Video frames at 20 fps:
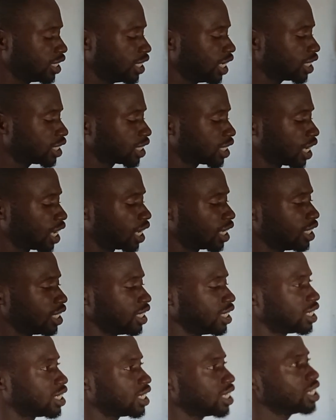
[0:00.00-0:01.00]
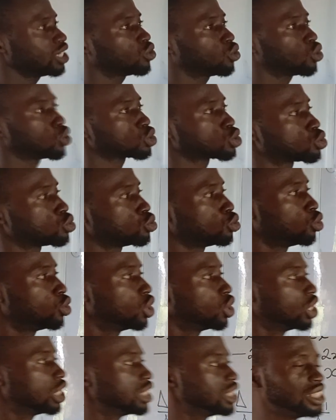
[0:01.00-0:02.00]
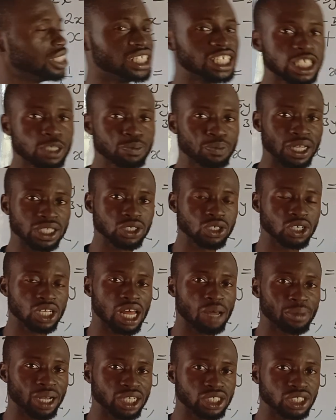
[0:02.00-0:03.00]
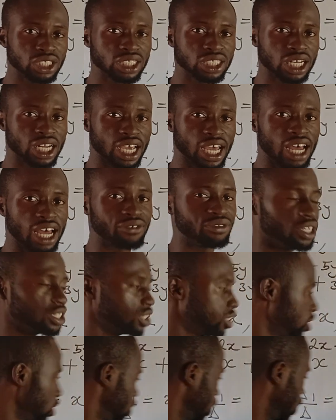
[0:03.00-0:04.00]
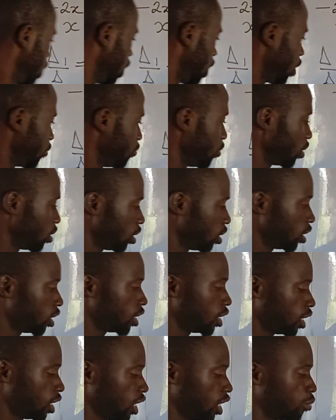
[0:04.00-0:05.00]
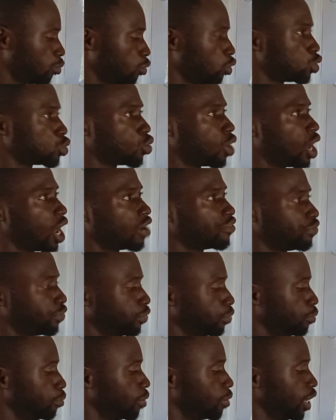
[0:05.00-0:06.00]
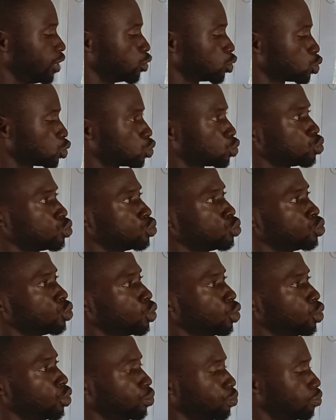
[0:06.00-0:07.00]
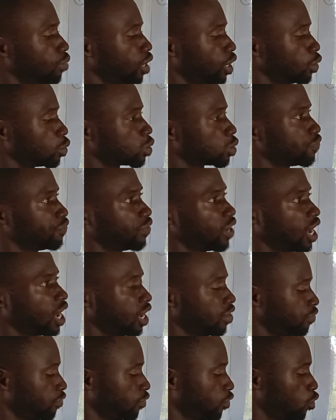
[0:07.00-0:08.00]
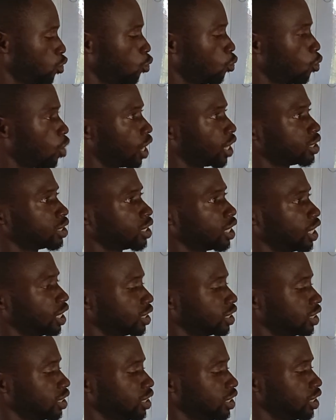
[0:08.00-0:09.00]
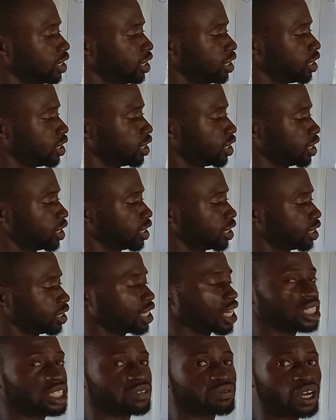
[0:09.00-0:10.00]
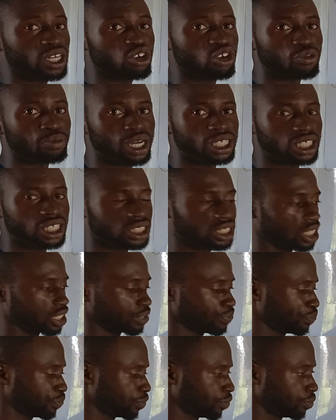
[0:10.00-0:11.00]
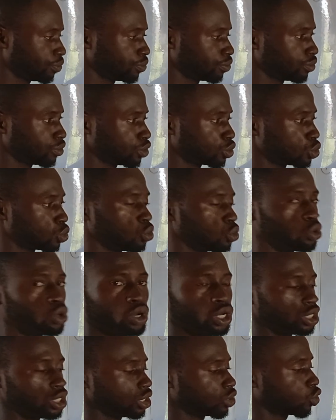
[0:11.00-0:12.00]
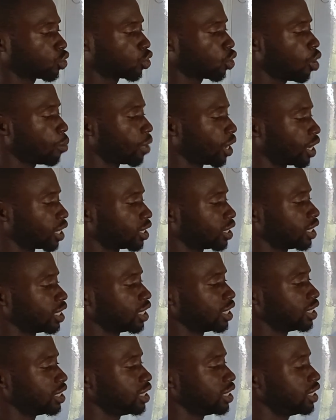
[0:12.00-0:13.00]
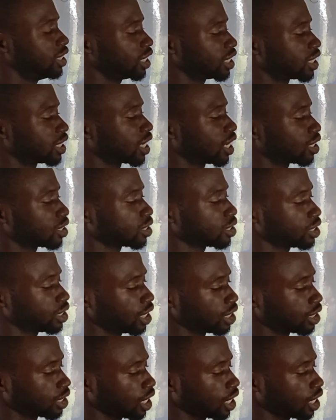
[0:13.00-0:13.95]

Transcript: delta is equals to this particular matrix that I have here, I'm going to have minus 2, minus 5, 1, and 3. That's the value of my delta. So, comma, delta